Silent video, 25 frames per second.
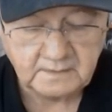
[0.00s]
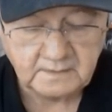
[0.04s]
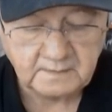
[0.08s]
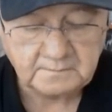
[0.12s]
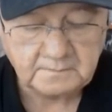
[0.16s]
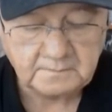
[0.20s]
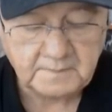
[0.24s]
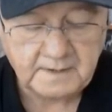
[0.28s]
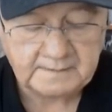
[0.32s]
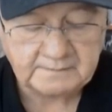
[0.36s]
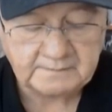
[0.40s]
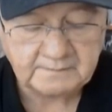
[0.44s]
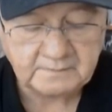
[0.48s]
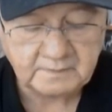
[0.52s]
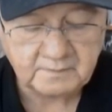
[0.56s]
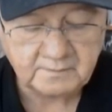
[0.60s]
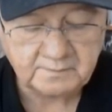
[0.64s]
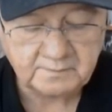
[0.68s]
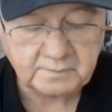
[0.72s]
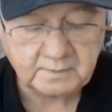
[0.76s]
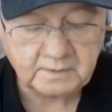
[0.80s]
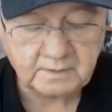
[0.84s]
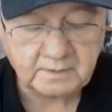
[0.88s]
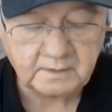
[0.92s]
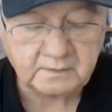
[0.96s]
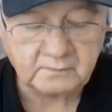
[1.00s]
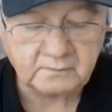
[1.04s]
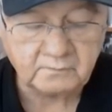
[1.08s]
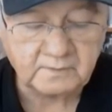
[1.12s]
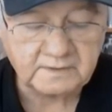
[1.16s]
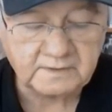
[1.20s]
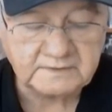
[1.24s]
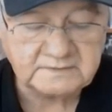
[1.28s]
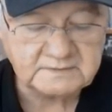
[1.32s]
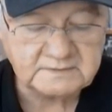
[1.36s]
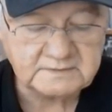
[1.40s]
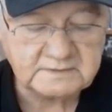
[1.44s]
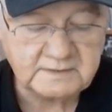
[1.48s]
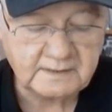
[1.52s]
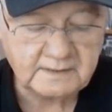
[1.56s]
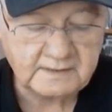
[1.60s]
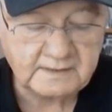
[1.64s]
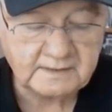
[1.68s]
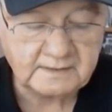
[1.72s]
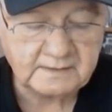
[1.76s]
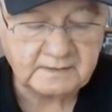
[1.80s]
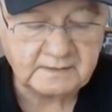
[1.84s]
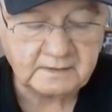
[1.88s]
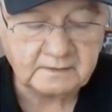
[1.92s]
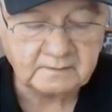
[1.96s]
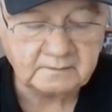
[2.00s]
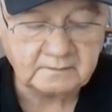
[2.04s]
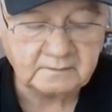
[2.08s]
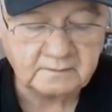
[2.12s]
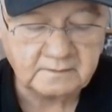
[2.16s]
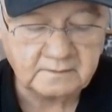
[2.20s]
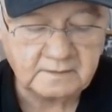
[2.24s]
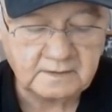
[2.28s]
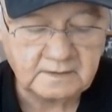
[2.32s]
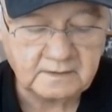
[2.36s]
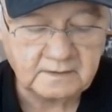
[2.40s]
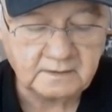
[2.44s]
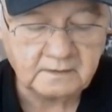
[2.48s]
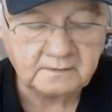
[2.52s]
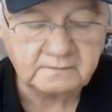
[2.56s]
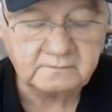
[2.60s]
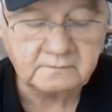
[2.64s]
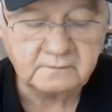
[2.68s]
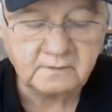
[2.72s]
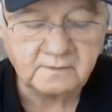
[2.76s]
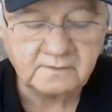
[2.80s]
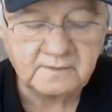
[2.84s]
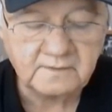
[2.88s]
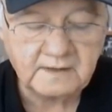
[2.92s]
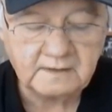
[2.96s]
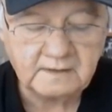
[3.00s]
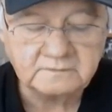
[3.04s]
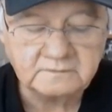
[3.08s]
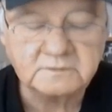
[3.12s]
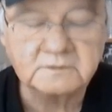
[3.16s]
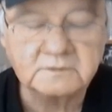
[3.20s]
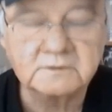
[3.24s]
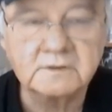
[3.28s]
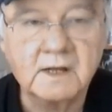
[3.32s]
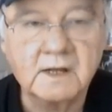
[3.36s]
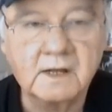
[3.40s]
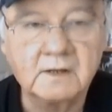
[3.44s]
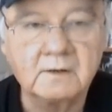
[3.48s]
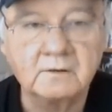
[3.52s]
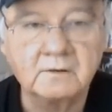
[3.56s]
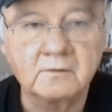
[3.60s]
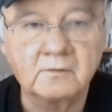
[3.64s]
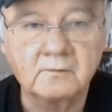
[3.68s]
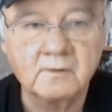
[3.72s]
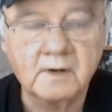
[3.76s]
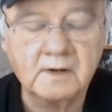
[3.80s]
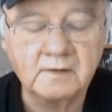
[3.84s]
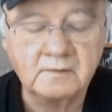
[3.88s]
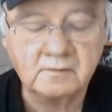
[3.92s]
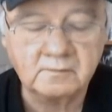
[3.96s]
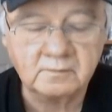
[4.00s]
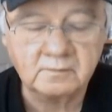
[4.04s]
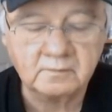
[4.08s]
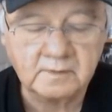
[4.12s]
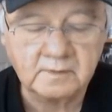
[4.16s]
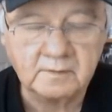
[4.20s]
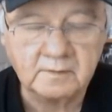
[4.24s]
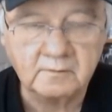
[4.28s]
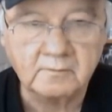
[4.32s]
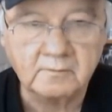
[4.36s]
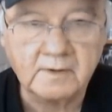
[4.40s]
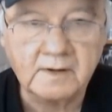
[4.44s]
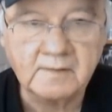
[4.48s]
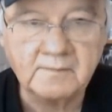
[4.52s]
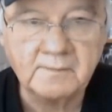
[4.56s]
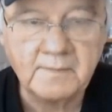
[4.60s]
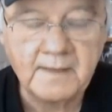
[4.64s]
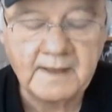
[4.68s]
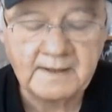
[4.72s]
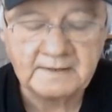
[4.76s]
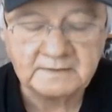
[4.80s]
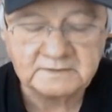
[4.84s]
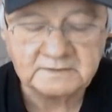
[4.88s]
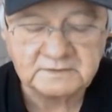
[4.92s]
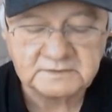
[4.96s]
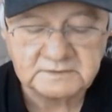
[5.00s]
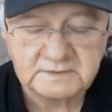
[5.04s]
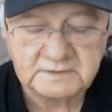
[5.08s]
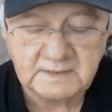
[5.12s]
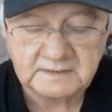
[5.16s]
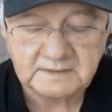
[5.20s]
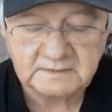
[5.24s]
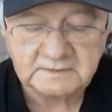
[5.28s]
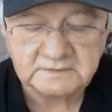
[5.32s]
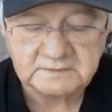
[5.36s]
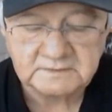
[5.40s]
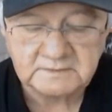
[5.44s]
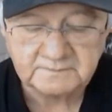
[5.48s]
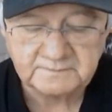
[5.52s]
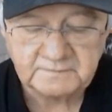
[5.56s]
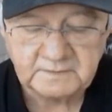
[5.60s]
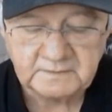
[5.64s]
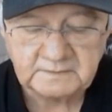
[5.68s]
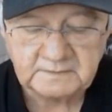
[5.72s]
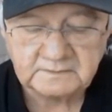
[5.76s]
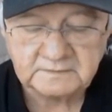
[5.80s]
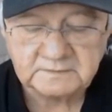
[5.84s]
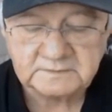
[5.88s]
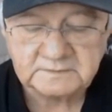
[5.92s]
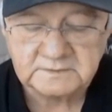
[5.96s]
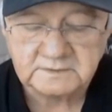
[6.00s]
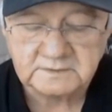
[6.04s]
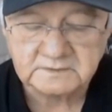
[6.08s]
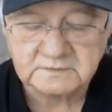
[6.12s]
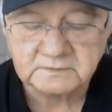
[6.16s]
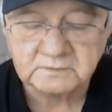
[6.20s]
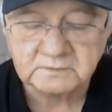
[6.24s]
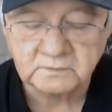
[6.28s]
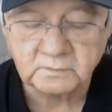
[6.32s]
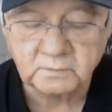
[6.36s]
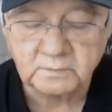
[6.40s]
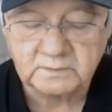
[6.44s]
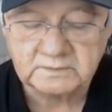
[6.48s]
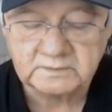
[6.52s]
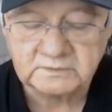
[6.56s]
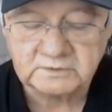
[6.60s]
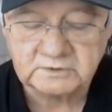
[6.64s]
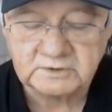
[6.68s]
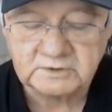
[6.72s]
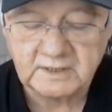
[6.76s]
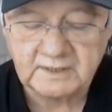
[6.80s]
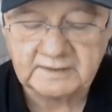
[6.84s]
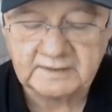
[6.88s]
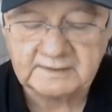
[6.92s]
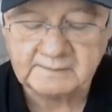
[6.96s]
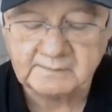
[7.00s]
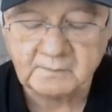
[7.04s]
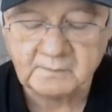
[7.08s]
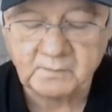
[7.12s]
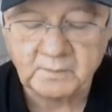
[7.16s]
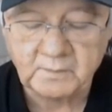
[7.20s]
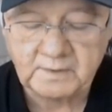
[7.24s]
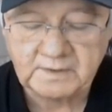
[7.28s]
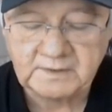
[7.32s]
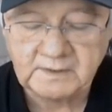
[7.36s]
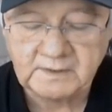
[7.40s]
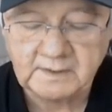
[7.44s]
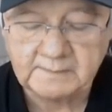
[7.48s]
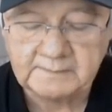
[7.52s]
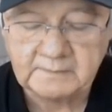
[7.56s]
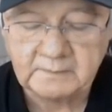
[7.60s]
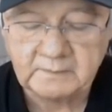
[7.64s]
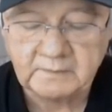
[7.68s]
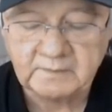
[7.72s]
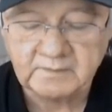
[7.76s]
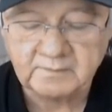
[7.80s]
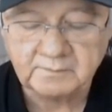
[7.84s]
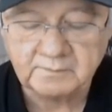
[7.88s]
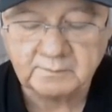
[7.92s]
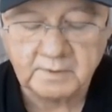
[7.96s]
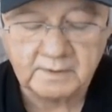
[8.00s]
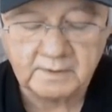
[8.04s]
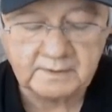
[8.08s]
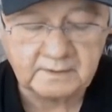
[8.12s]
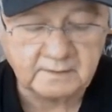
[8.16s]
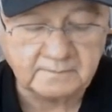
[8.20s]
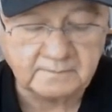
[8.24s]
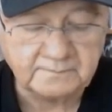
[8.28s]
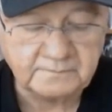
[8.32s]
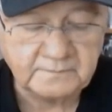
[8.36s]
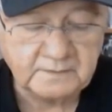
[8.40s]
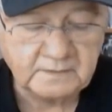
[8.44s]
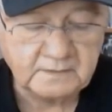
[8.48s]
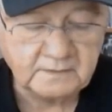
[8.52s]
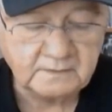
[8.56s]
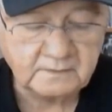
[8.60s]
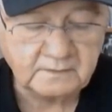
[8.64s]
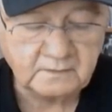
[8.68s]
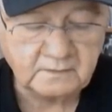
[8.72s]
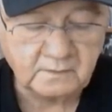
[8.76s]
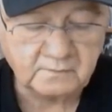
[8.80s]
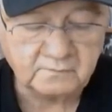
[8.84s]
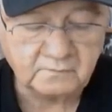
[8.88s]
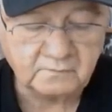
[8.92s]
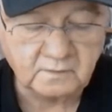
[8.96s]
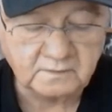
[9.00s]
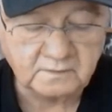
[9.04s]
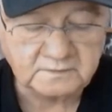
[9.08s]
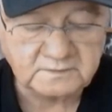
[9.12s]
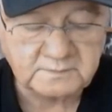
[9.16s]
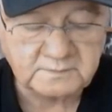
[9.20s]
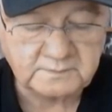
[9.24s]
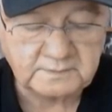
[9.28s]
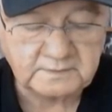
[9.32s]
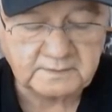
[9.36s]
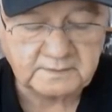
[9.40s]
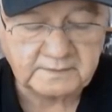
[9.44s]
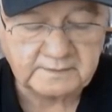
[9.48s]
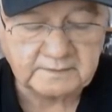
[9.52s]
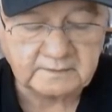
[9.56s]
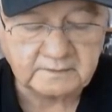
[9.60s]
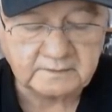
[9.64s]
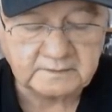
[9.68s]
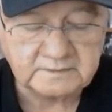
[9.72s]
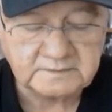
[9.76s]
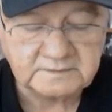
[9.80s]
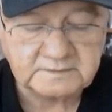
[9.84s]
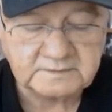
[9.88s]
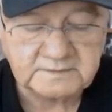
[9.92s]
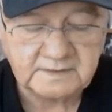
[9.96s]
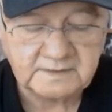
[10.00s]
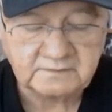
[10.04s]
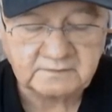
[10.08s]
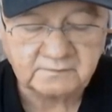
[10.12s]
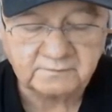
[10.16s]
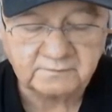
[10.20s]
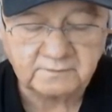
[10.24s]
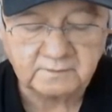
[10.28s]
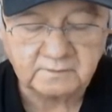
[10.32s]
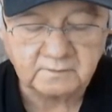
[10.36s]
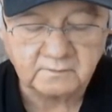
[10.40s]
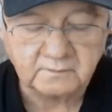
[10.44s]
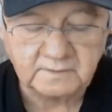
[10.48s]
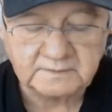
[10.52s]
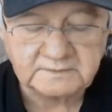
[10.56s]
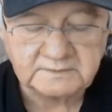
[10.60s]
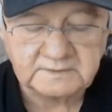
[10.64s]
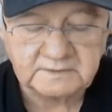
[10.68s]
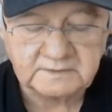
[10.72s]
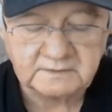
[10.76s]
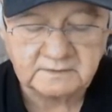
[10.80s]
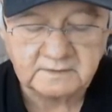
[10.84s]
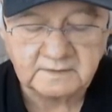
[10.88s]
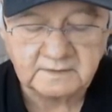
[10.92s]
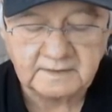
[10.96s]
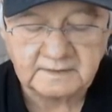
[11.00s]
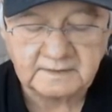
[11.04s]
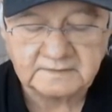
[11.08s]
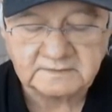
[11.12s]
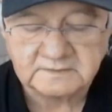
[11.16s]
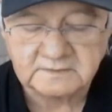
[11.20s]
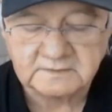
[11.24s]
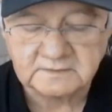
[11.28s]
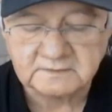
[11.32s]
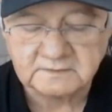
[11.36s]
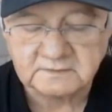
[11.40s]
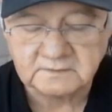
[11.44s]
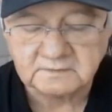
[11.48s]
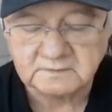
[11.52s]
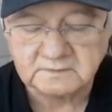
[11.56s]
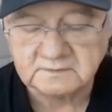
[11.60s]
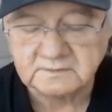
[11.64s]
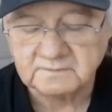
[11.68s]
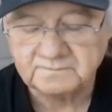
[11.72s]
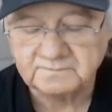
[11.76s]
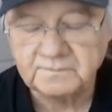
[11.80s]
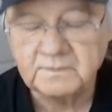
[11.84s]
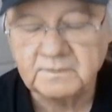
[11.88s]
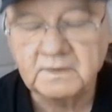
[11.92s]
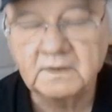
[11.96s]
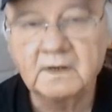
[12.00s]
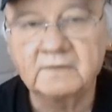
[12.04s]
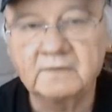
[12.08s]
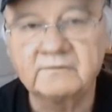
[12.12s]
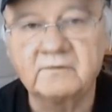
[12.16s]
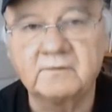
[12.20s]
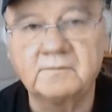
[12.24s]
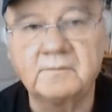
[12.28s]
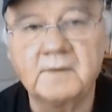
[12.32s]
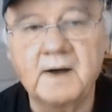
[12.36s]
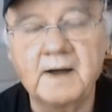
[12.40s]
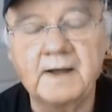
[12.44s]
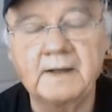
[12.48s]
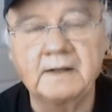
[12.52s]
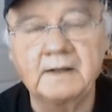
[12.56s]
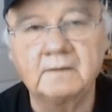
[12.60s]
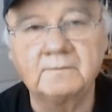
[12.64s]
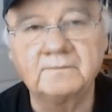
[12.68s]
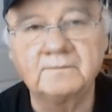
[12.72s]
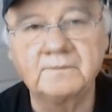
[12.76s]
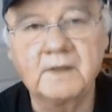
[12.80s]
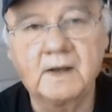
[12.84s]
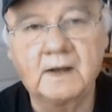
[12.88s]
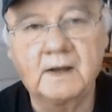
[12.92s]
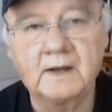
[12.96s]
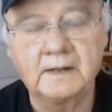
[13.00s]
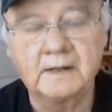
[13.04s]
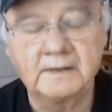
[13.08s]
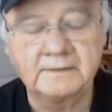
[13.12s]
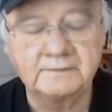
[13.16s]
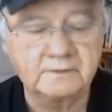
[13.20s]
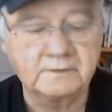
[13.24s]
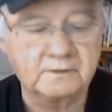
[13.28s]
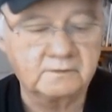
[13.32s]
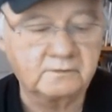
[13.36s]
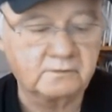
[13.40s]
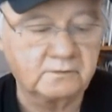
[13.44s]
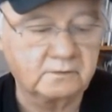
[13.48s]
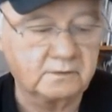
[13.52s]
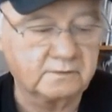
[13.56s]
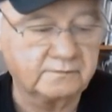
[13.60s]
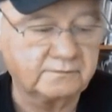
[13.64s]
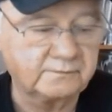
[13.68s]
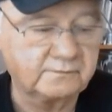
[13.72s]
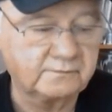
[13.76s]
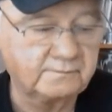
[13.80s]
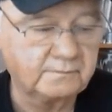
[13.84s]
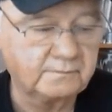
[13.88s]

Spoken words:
Monmouth Park, race 10, here in the $100,000 grade 3 Red Bank Stakes, 6-1 shot. Number 1, Yummy with Butter, the overall speed leader in his stakes field, racing at today's distance of a mile on the turf.